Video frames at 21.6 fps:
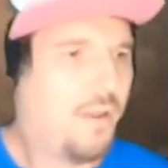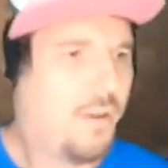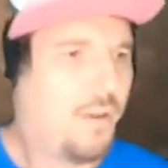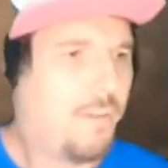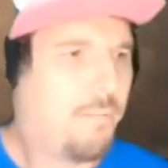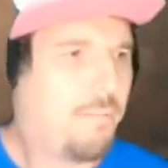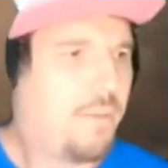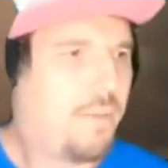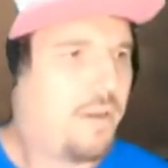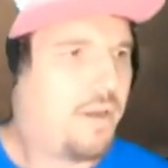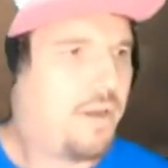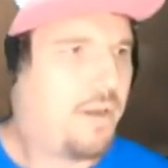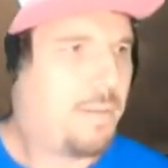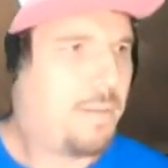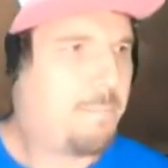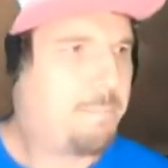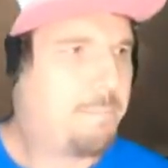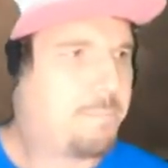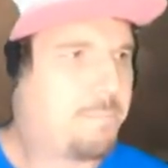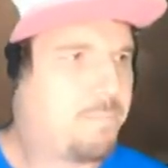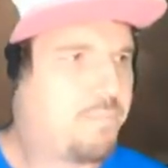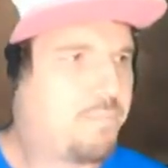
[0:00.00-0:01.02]
But
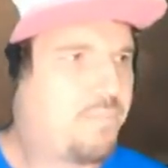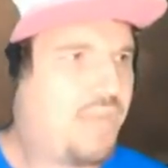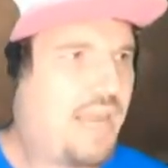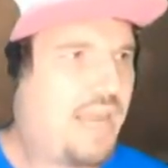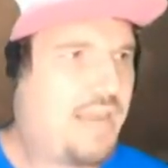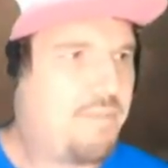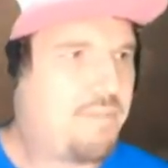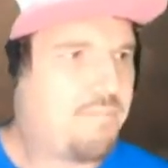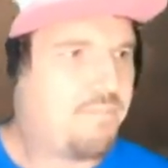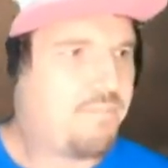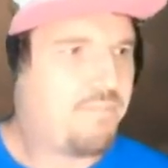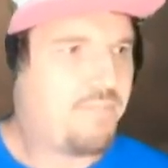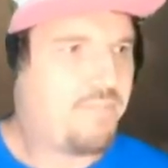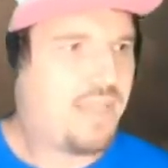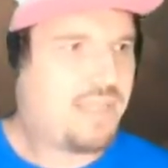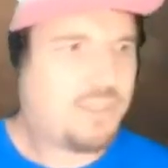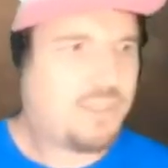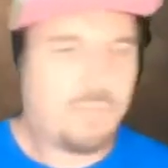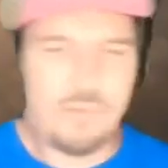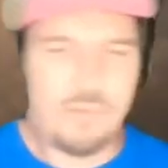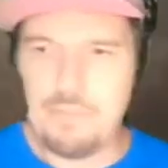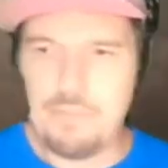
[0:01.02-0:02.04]
yeah,
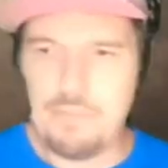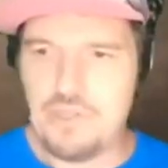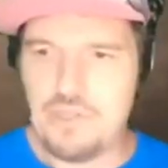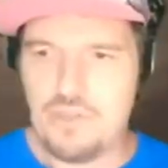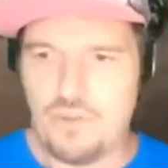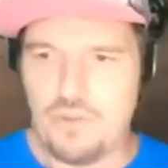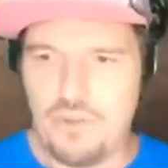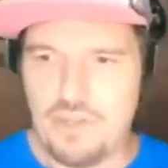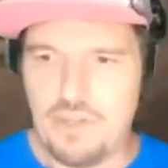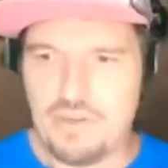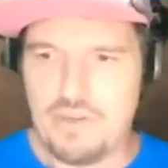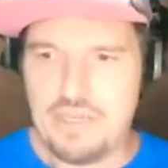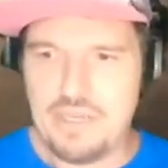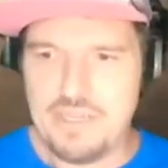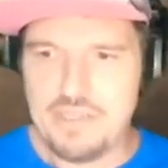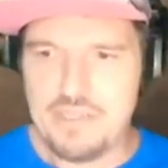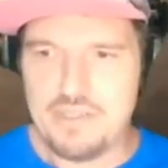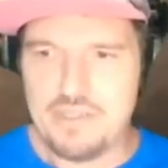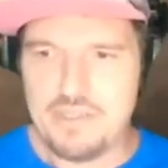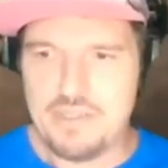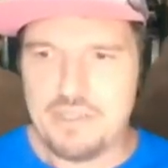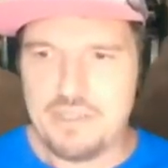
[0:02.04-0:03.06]
that's pretty much all there
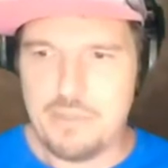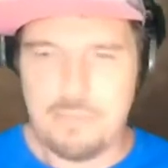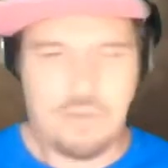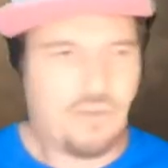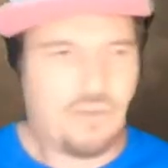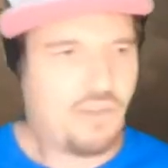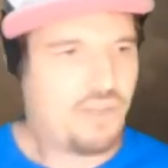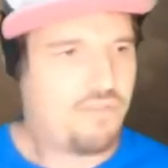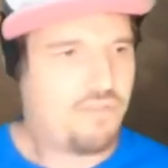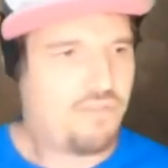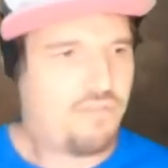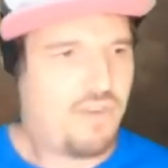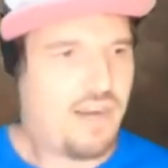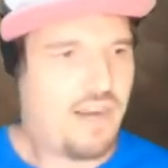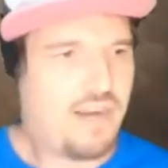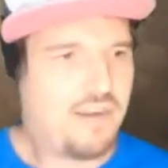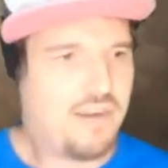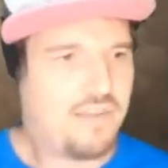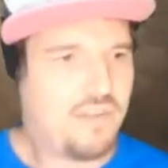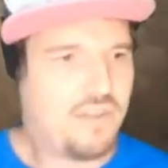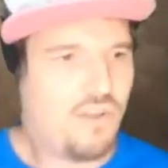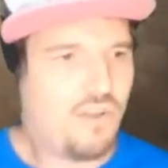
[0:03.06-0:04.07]
is to building a
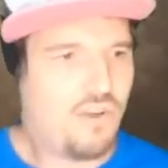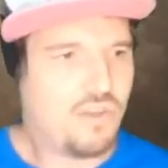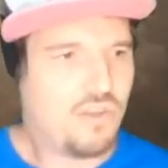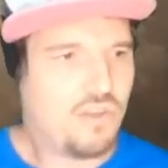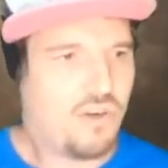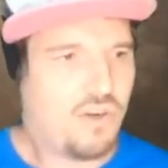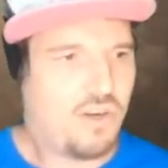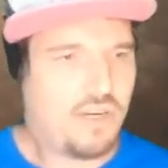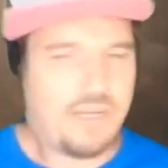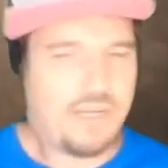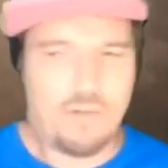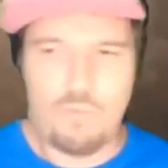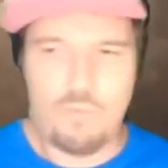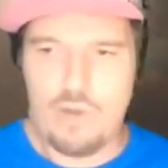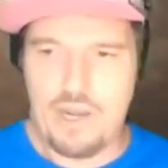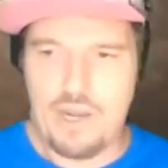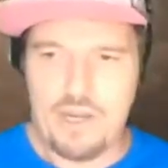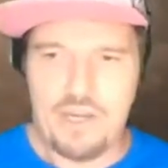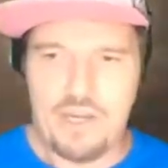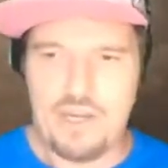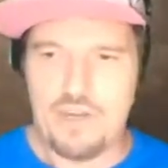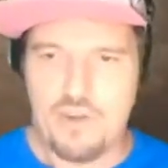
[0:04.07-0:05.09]
fire in the long dark and why
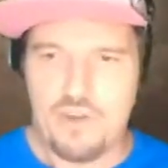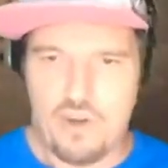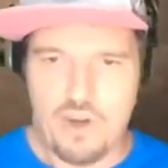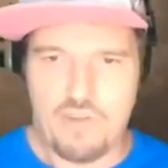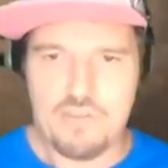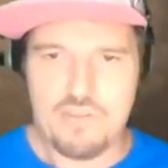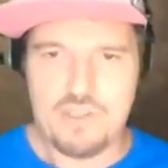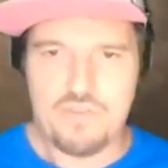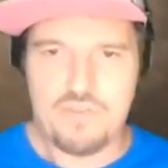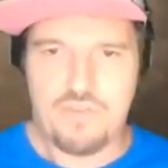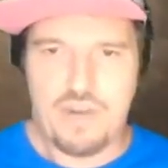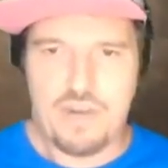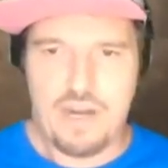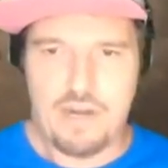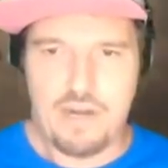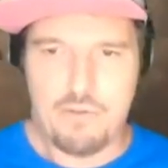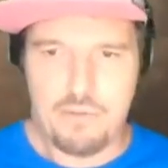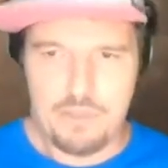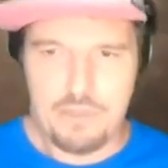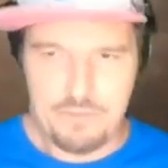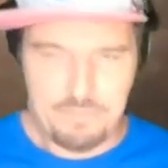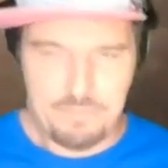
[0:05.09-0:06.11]
you need to harvest
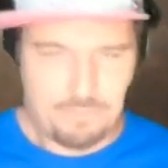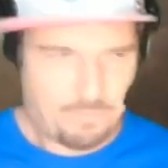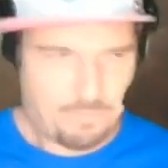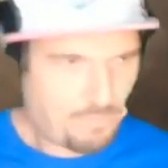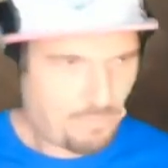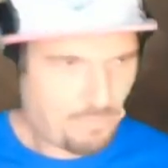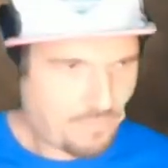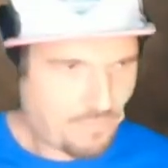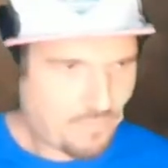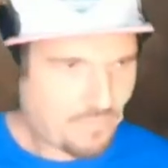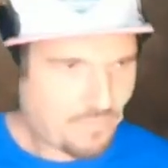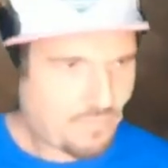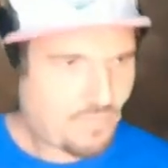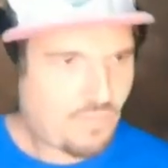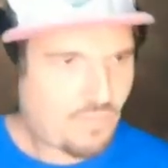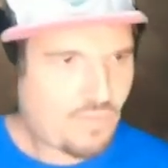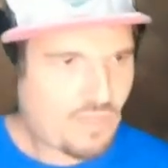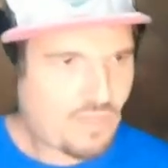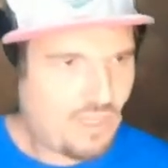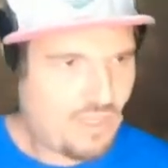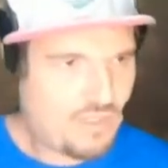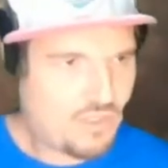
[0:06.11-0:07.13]
firewood.
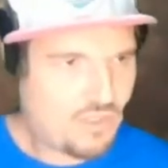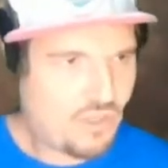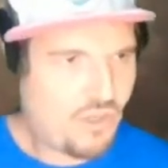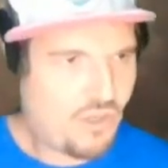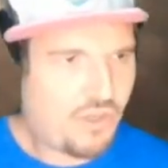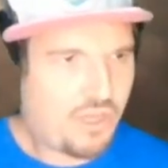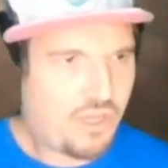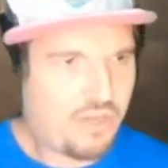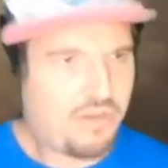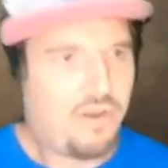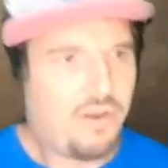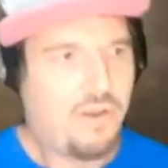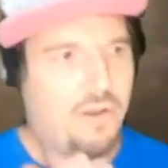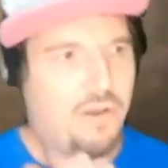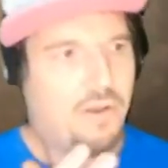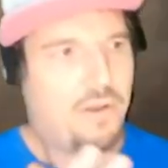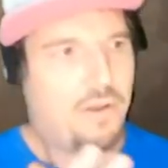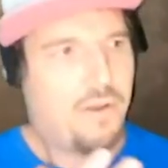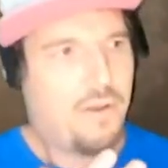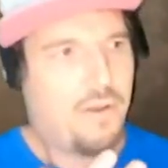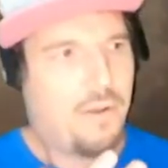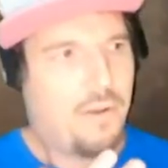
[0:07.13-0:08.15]
So you can
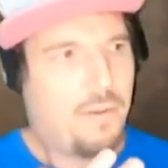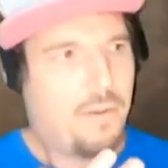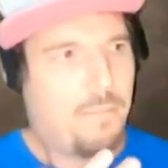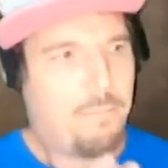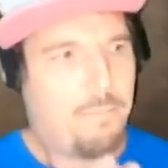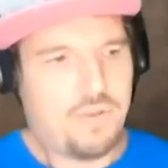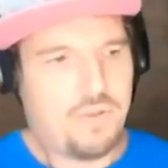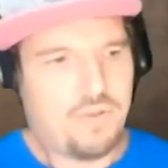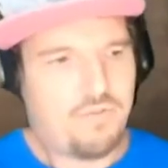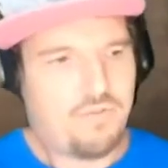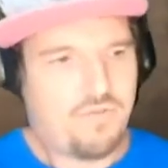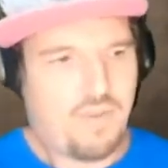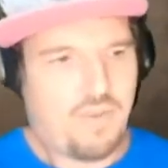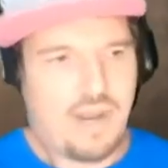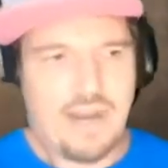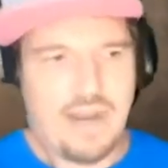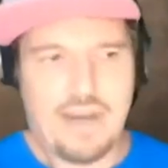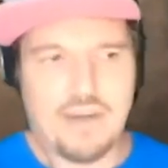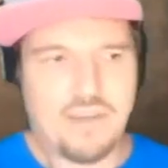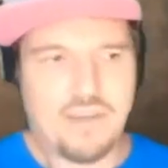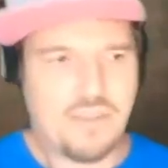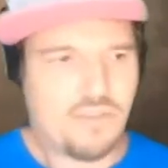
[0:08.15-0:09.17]
build
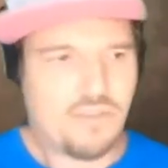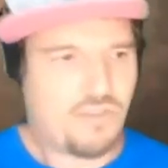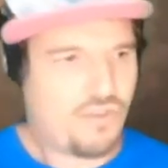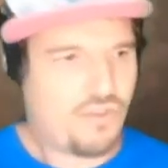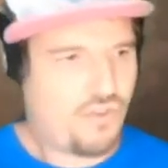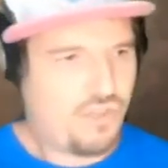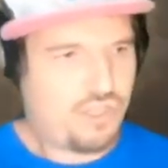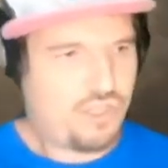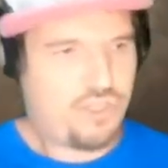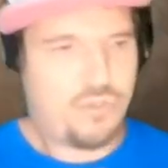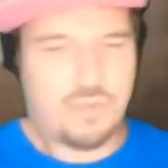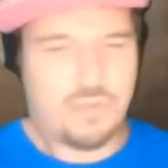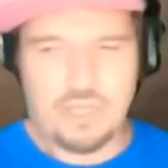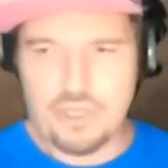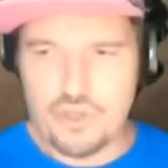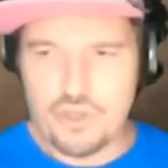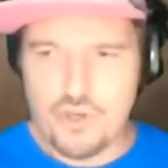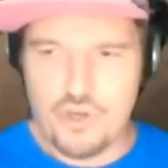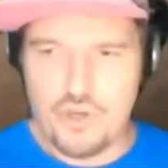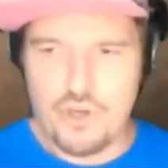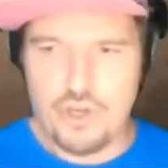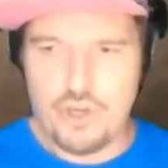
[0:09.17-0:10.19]
fires so that you can
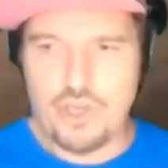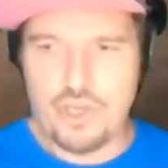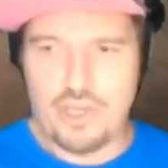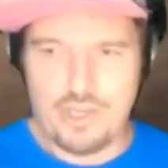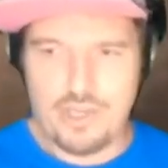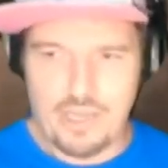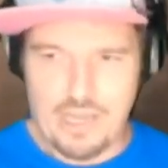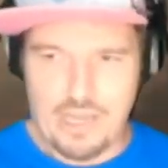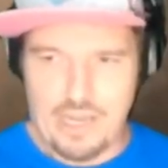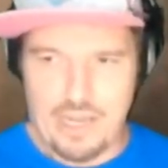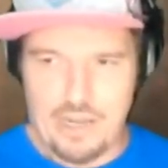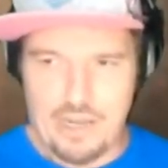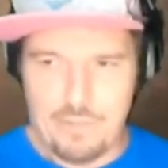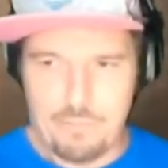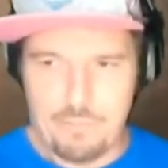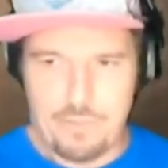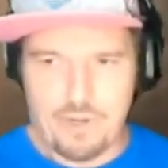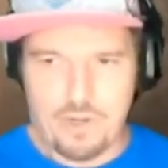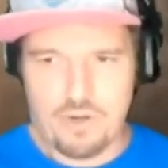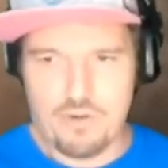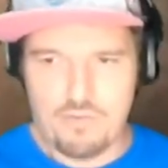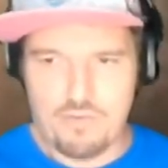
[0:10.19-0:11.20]
cook and
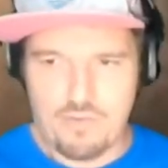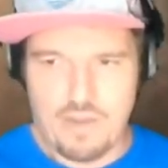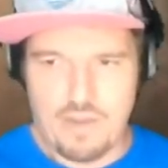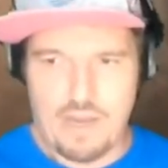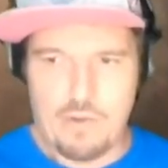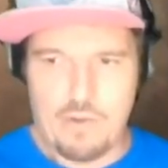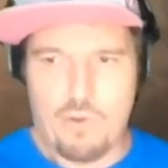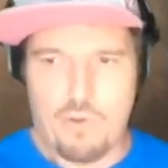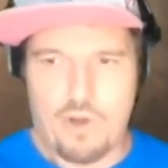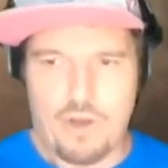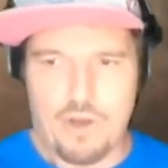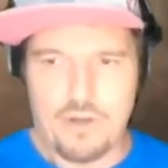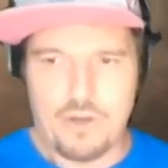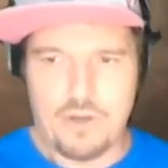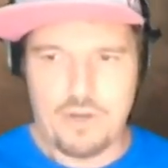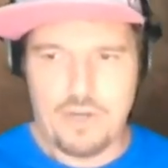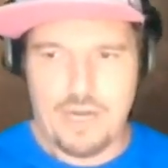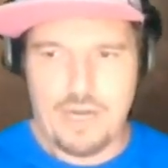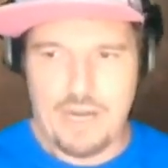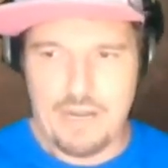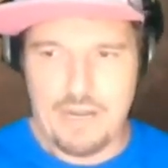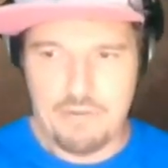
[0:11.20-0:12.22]
purify
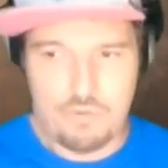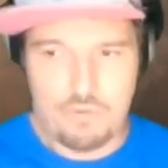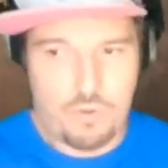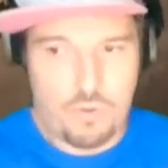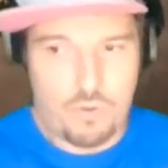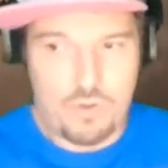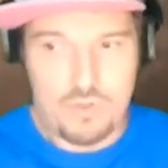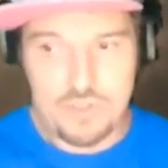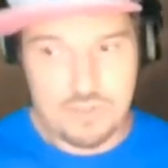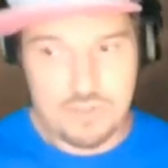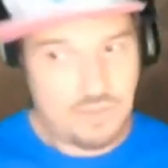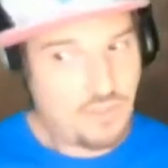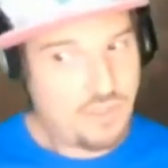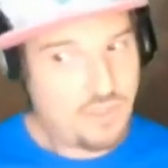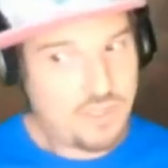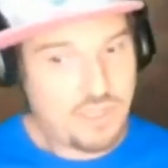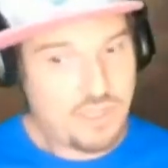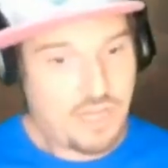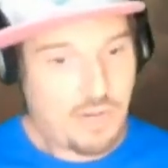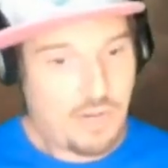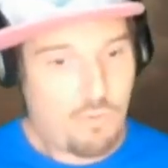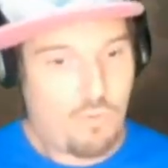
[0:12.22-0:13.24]
water and, of course,
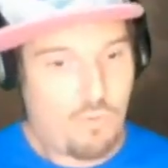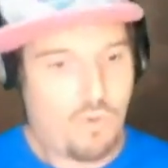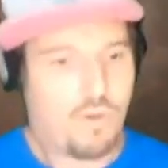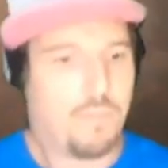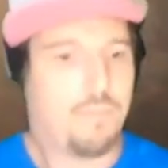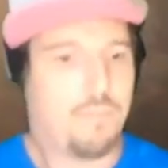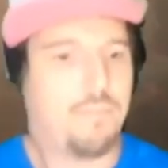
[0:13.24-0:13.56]
stay warm.